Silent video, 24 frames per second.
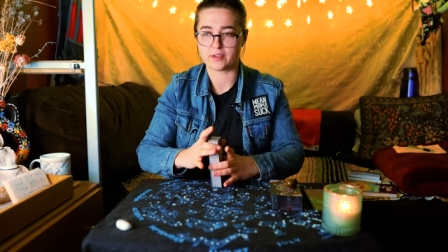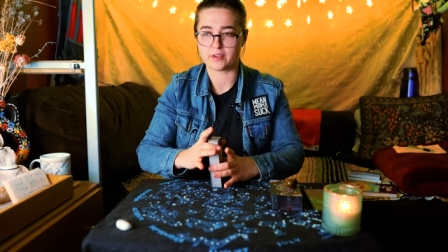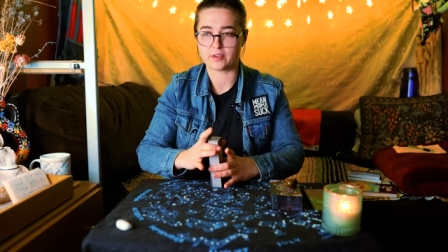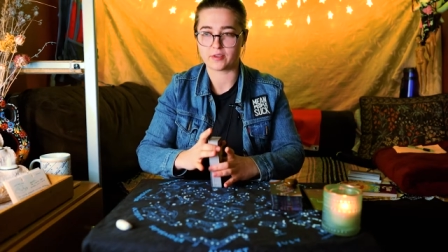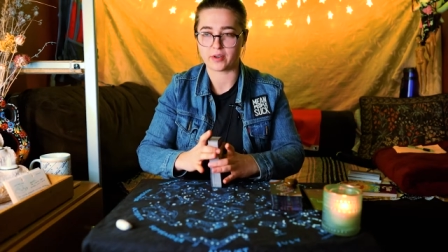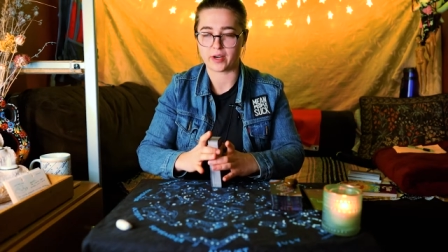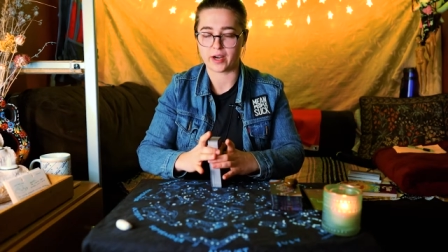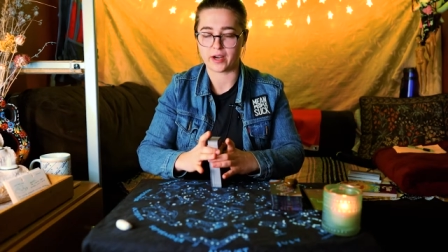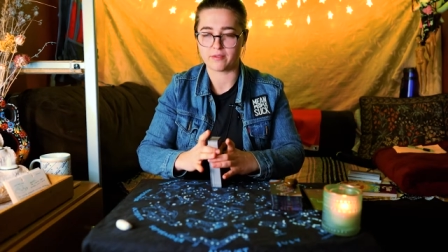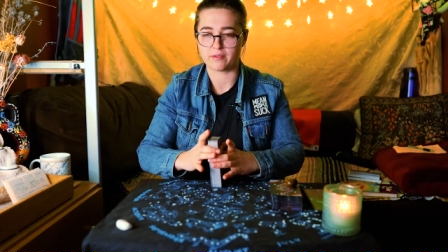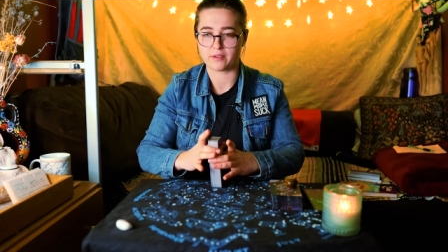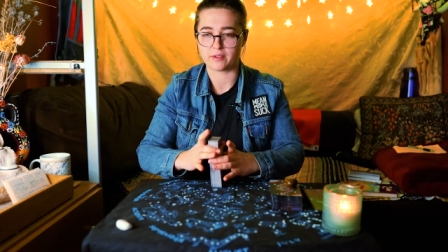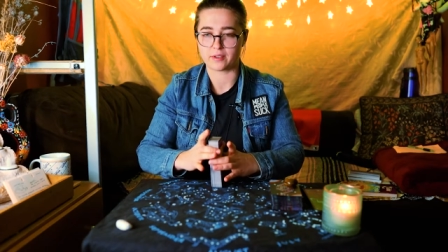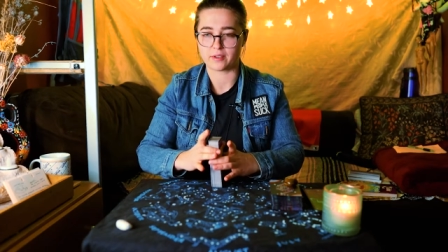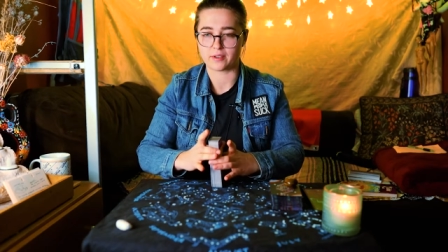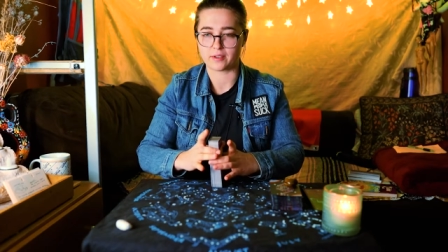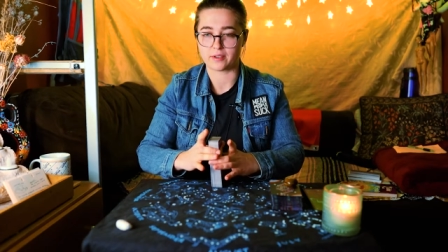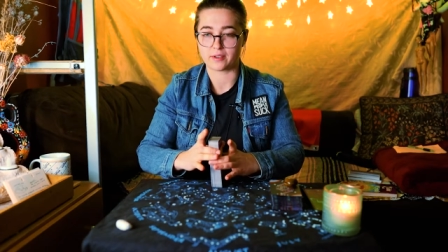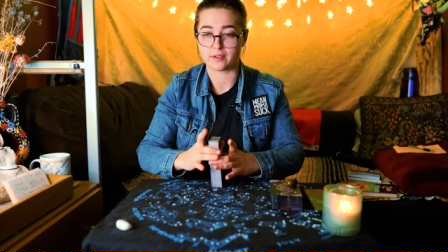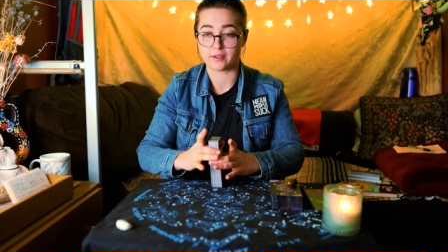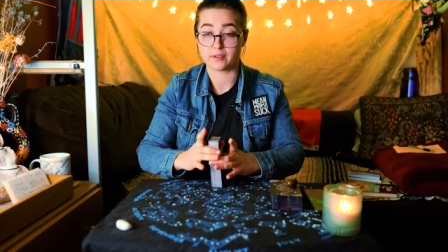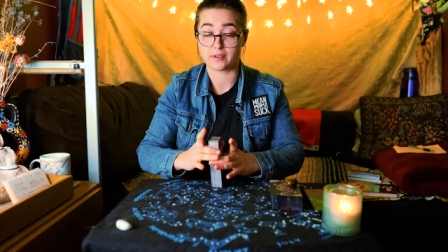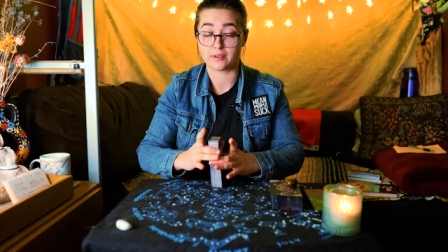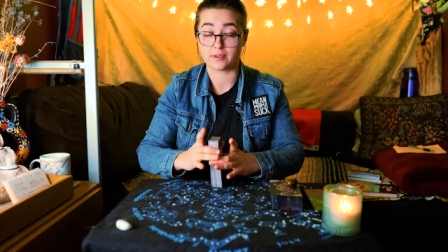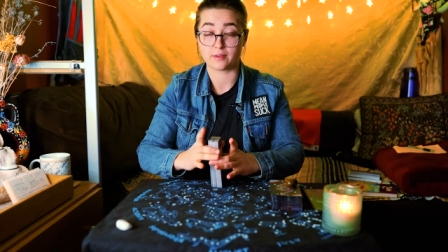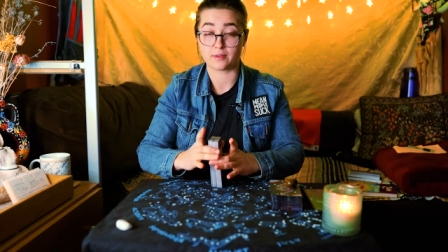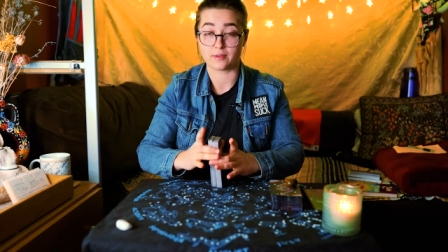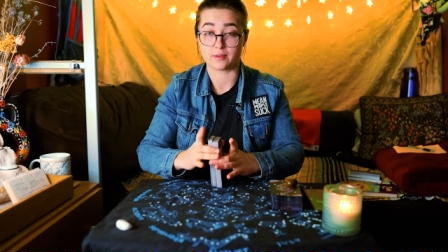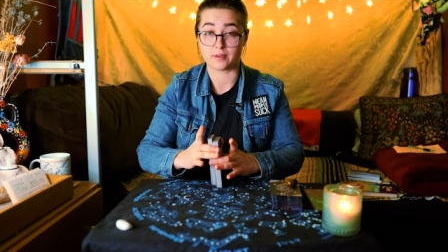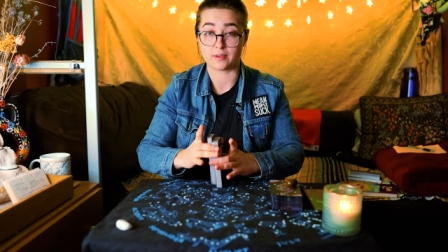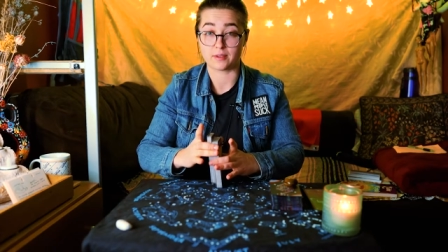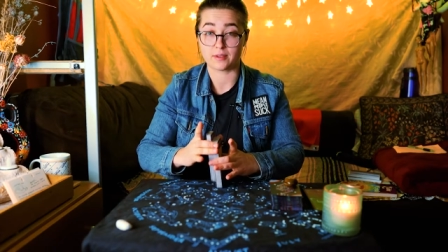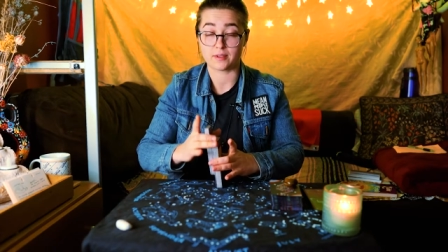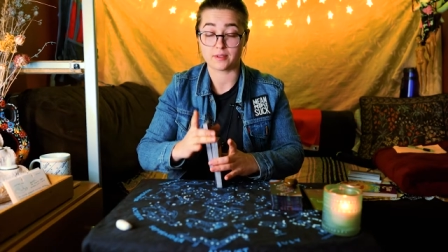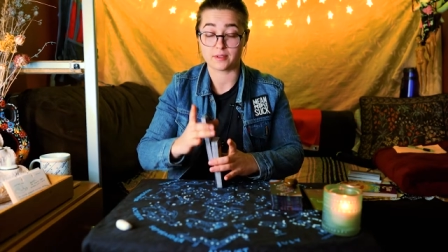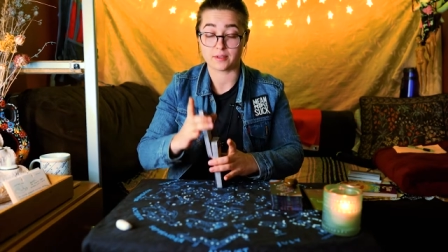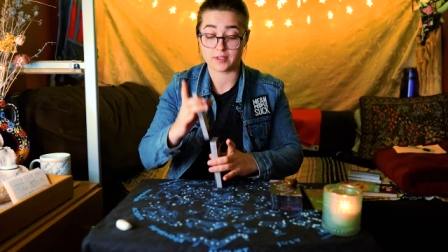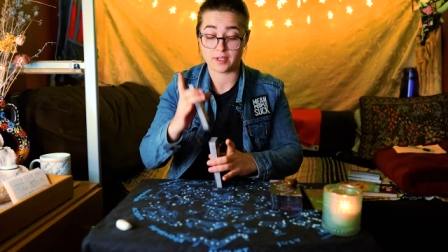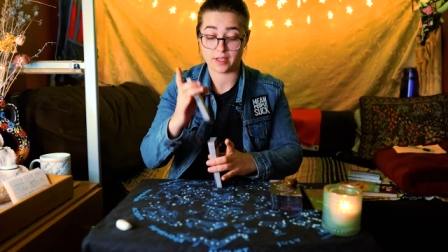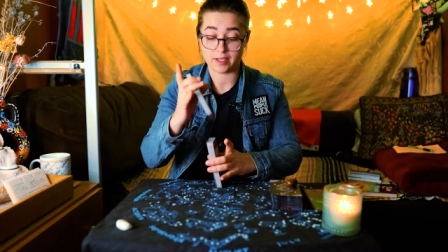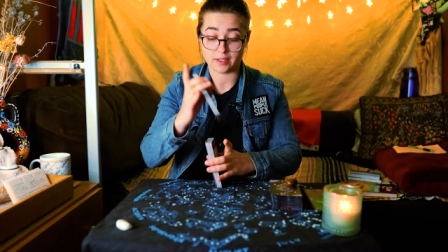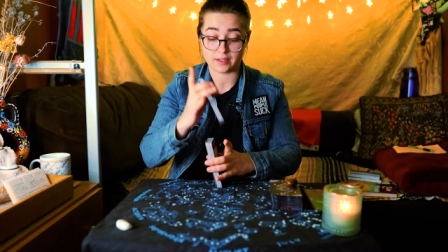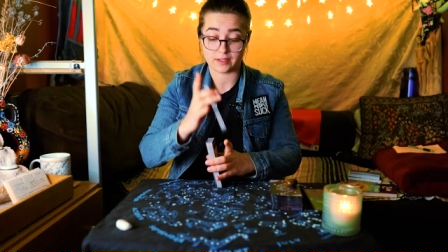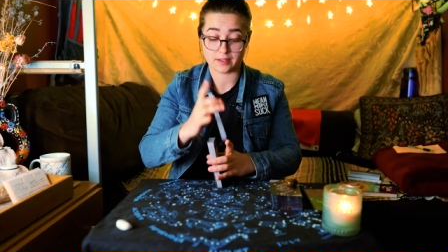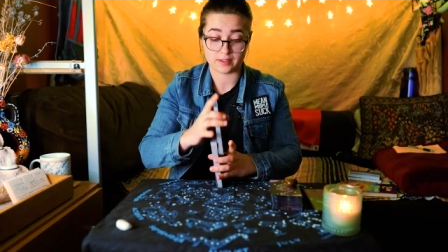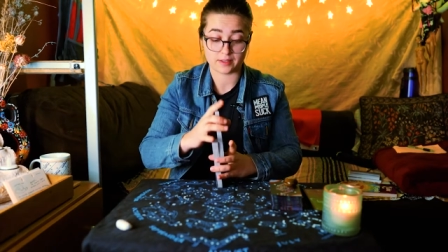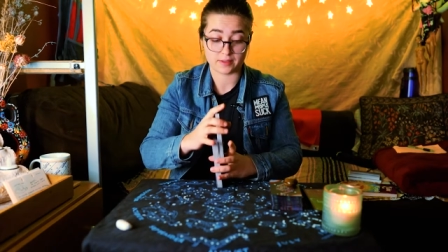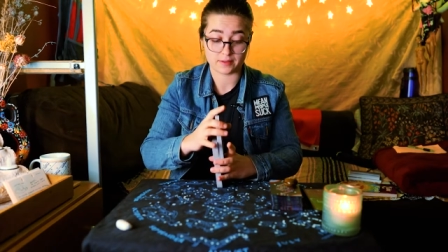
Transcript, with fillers: Traveler Oracle deck.